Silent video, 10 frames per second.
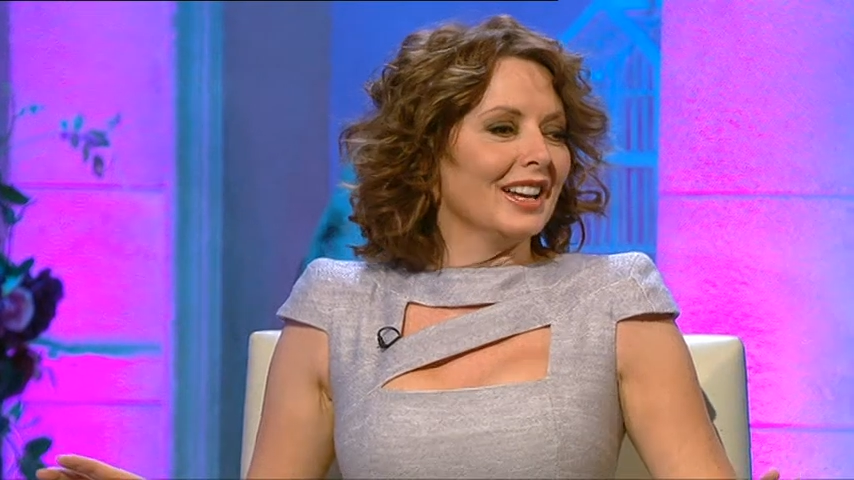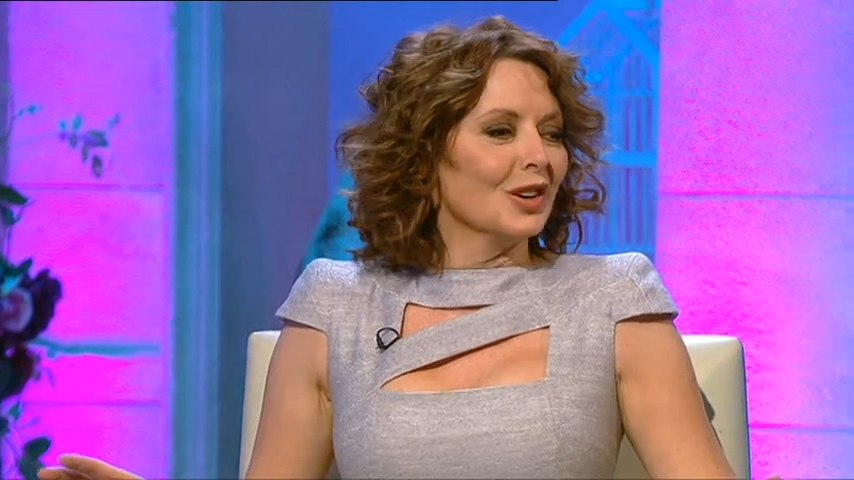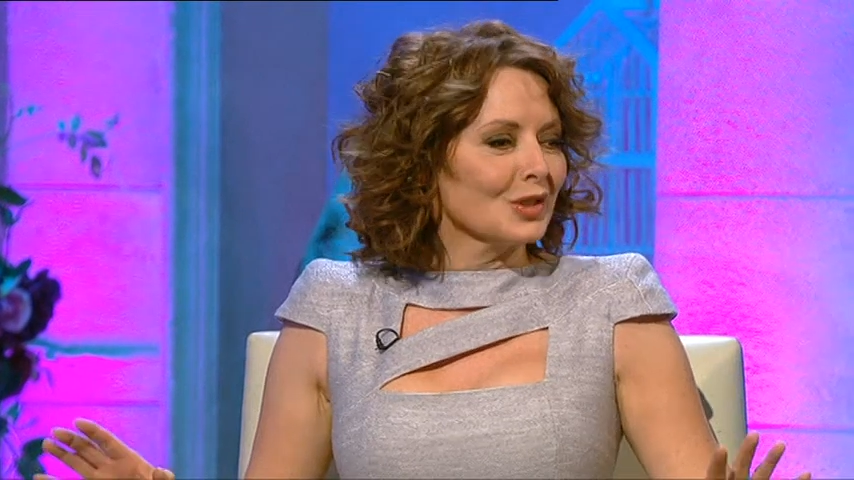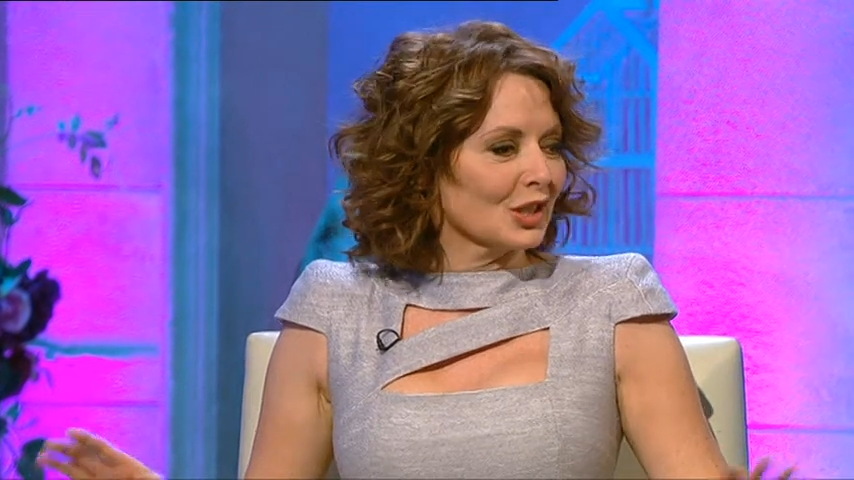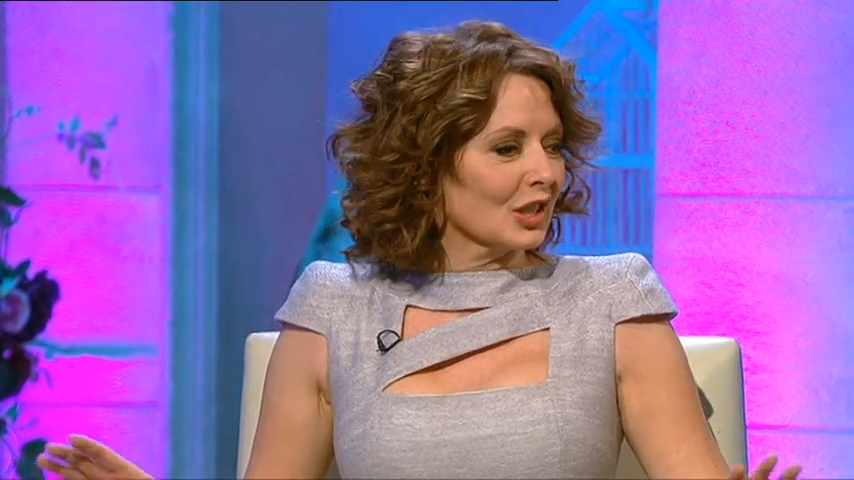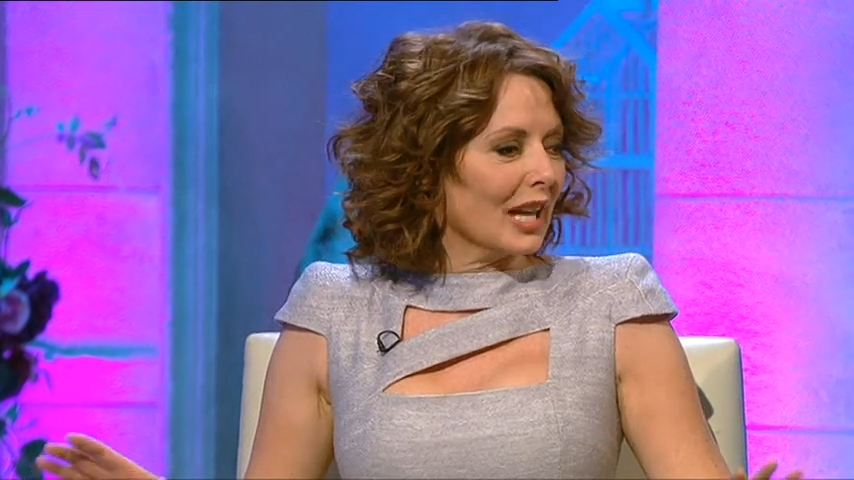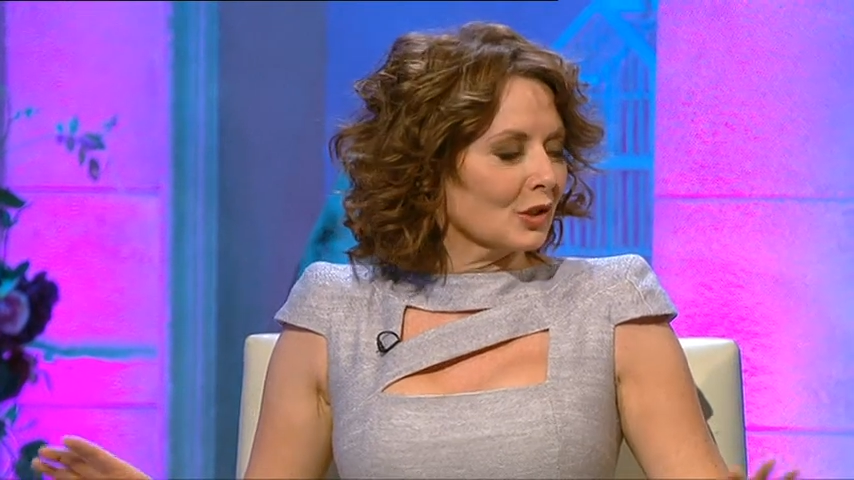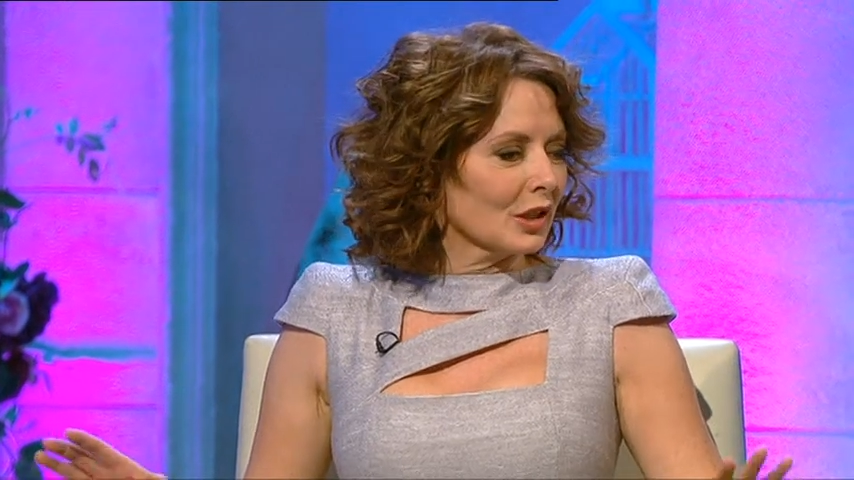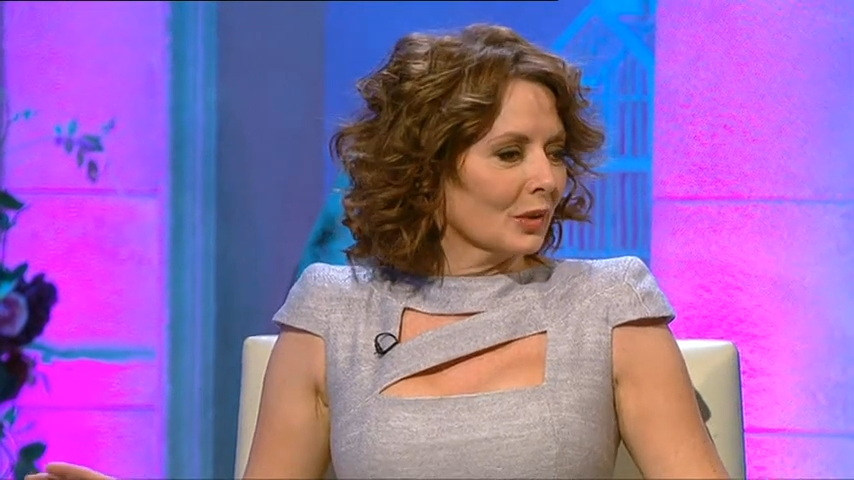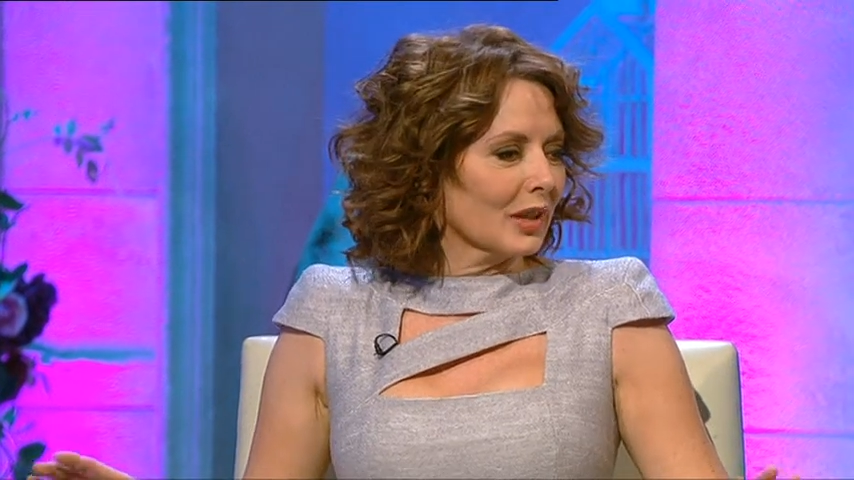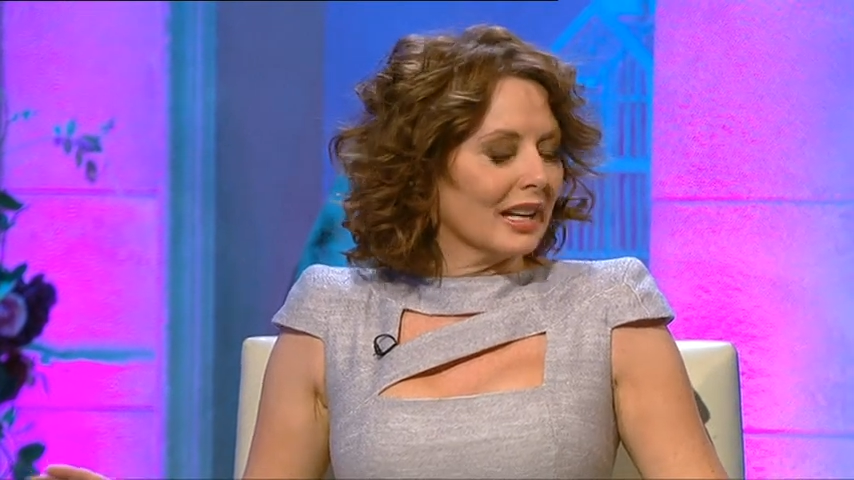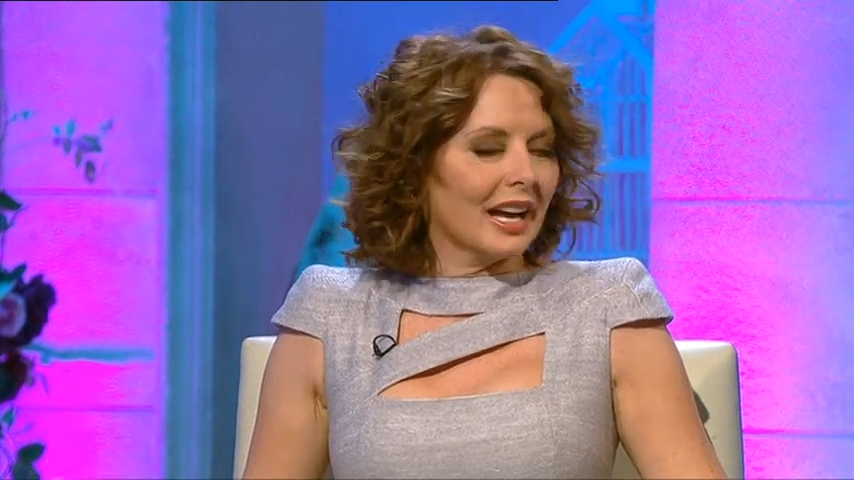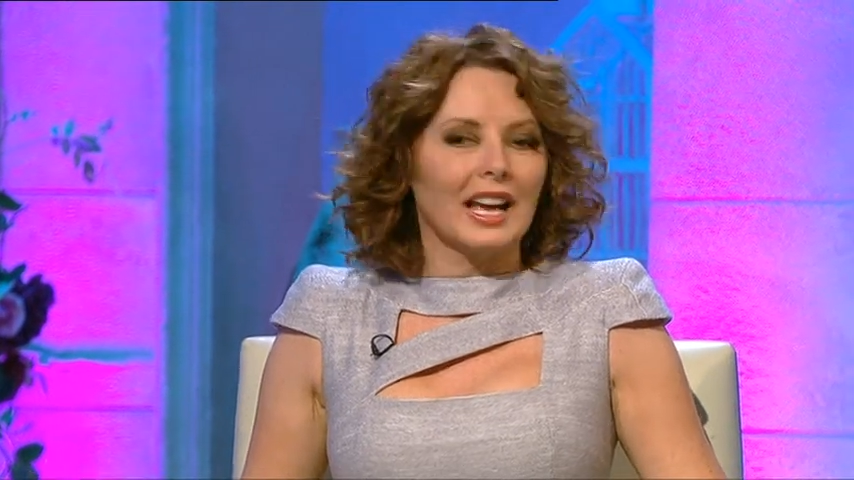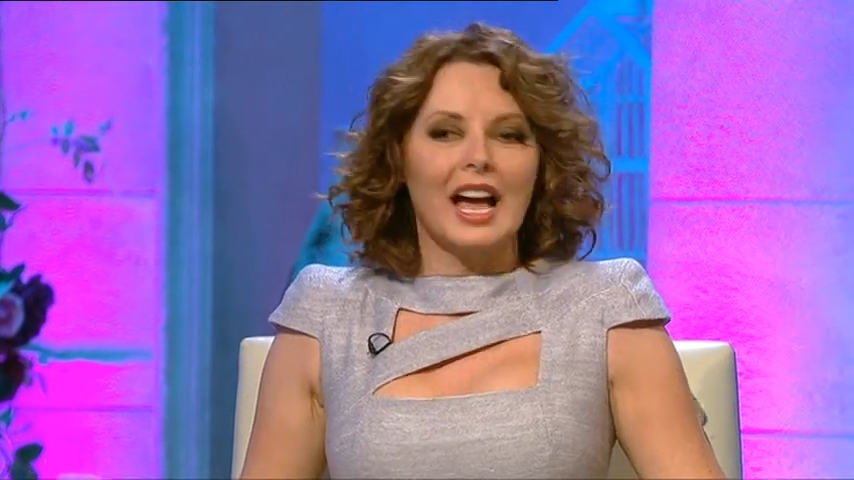audience are allowed to do what they like.